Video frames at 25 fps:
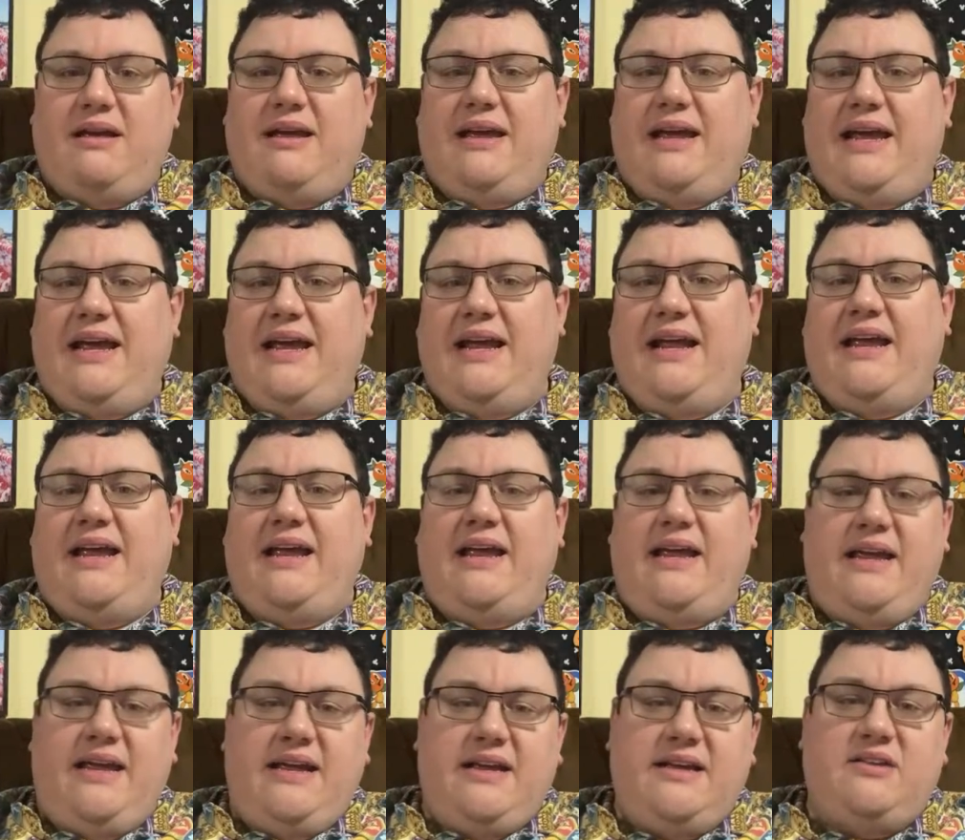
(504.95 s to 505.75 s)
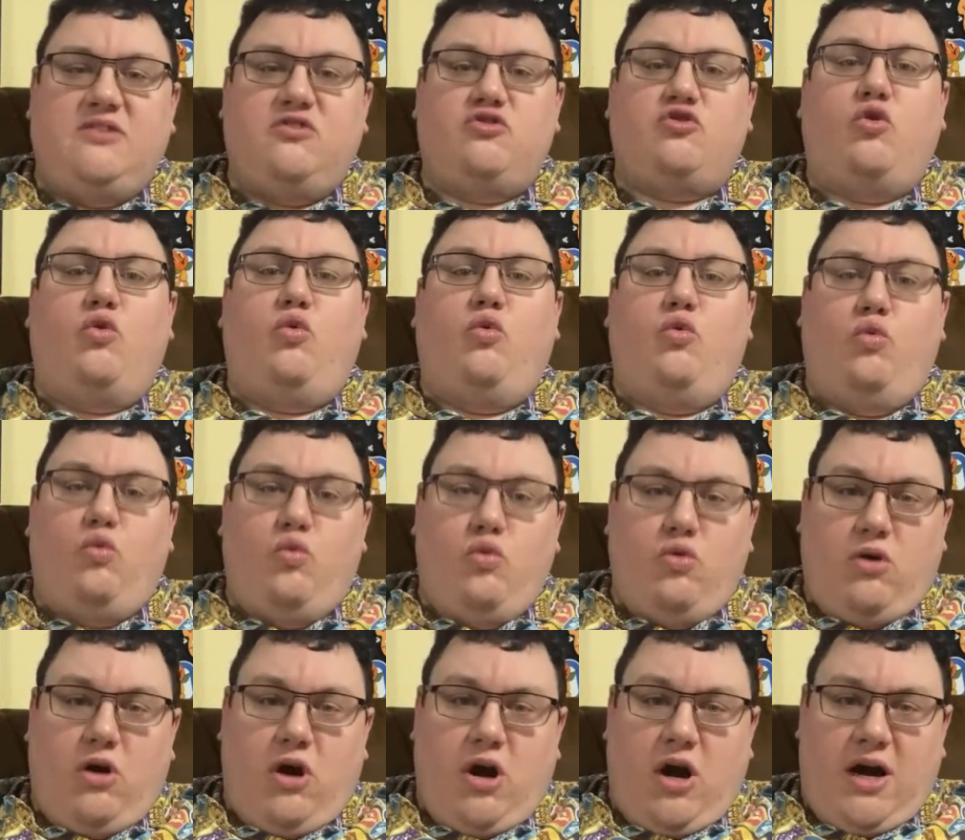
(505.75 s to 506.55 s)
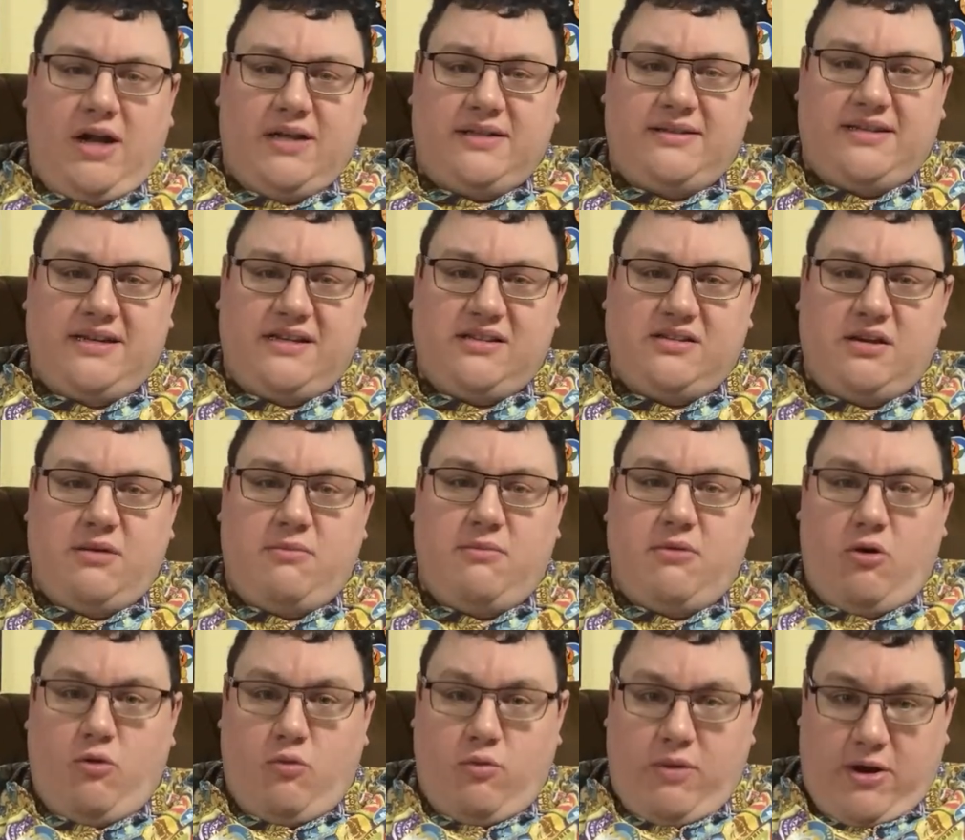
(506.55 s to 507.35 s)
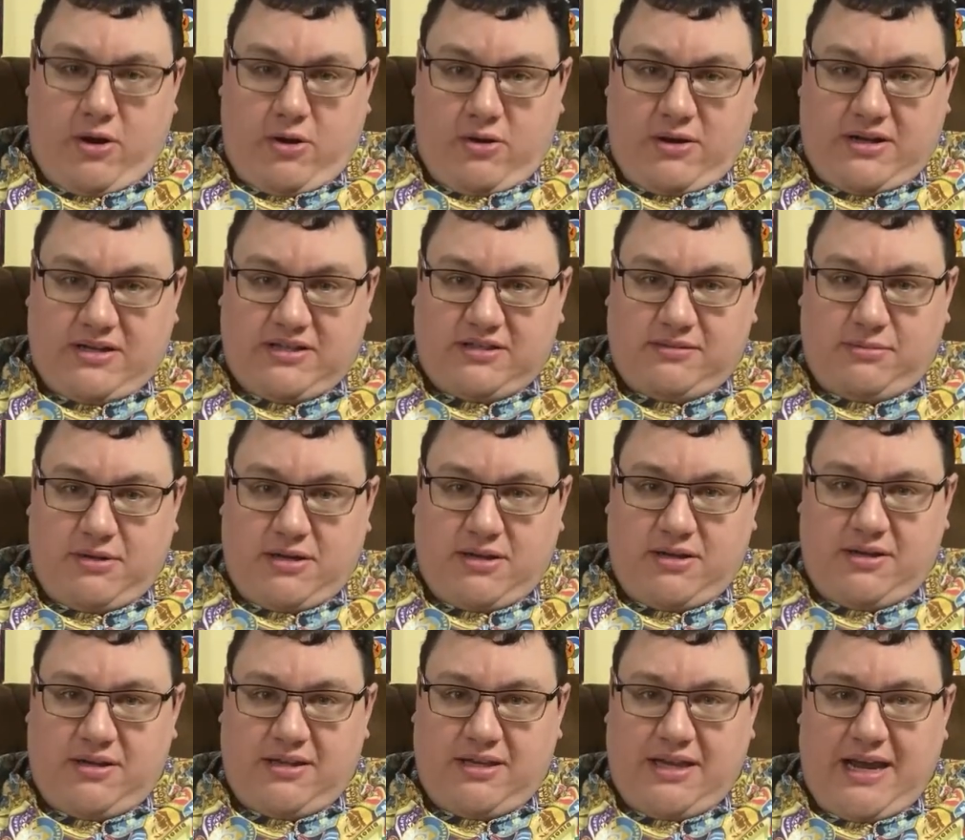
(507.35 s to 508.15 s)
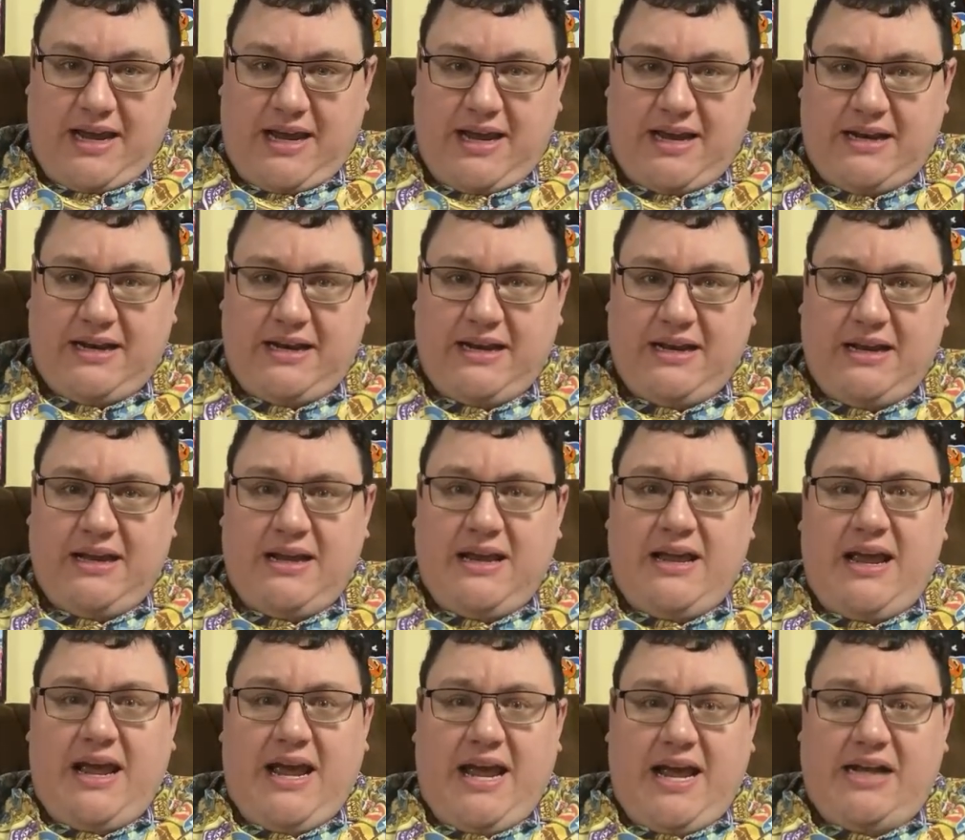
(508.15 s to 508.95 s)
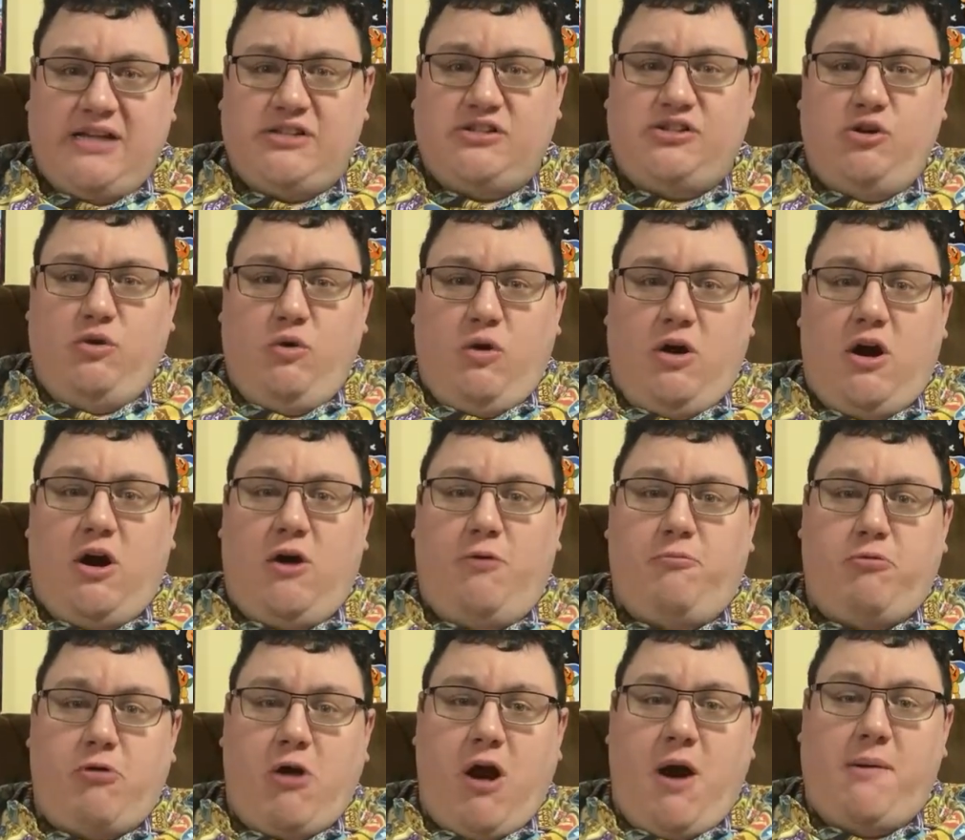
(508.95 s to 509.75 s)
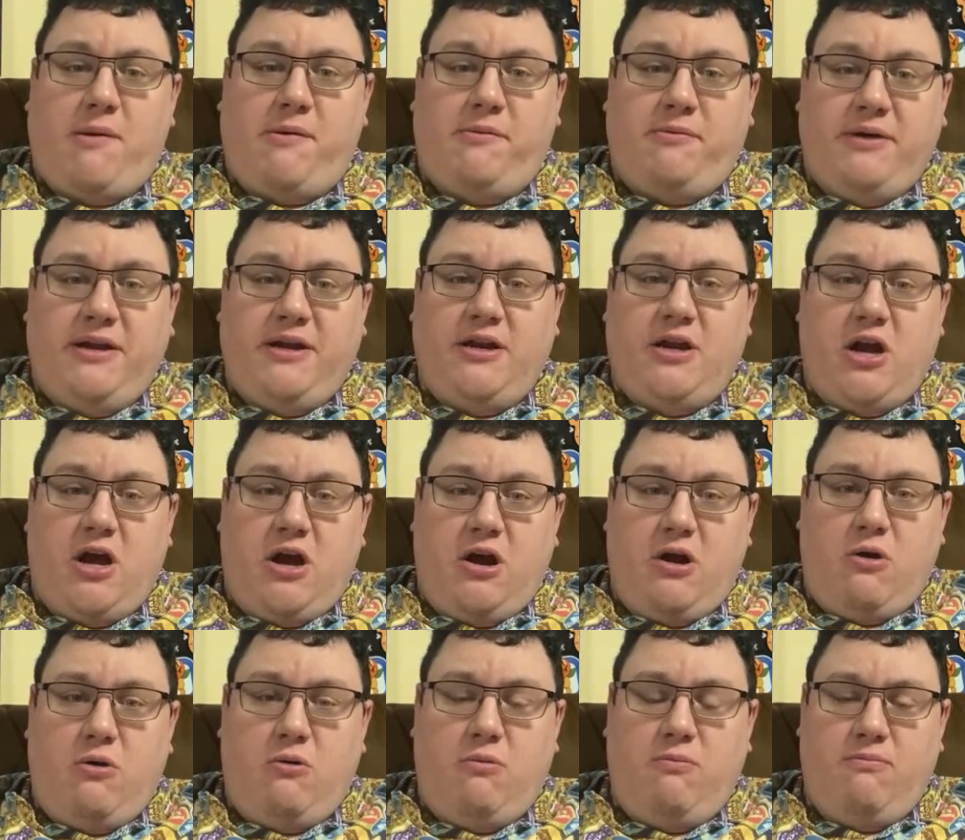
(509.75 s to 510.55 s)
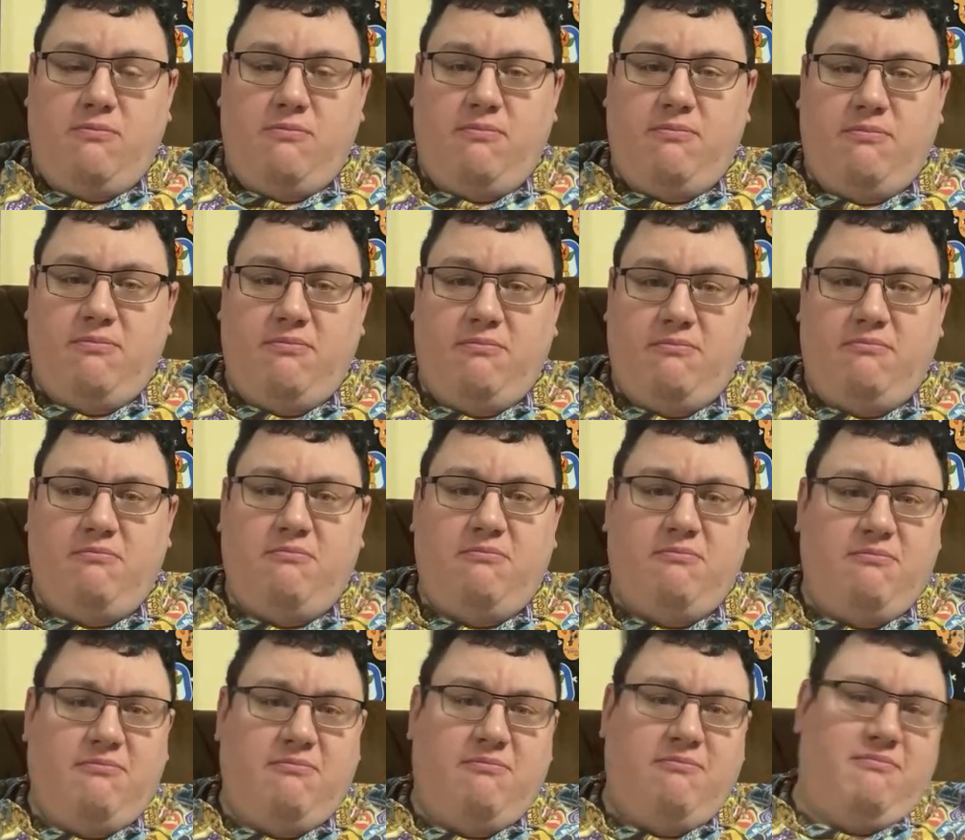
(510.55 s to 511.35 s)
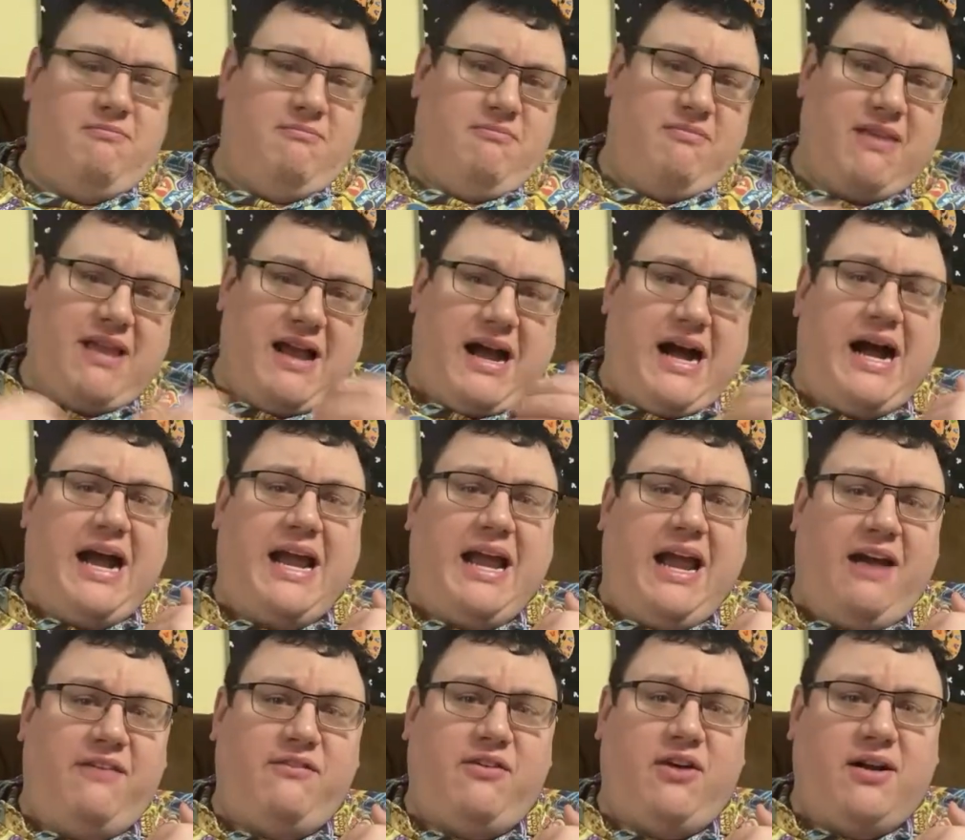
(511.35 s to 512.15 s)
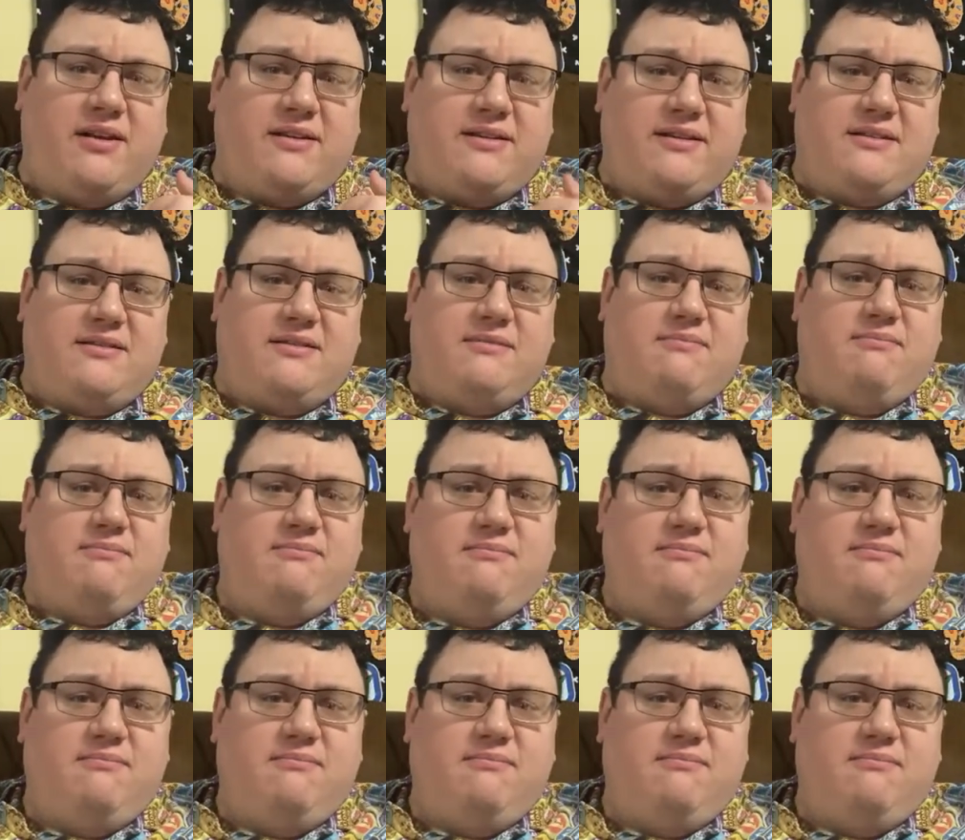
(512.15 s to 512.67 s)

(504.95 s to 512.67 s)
It is Autism Awareness Month, and as you all probably know, I have autism.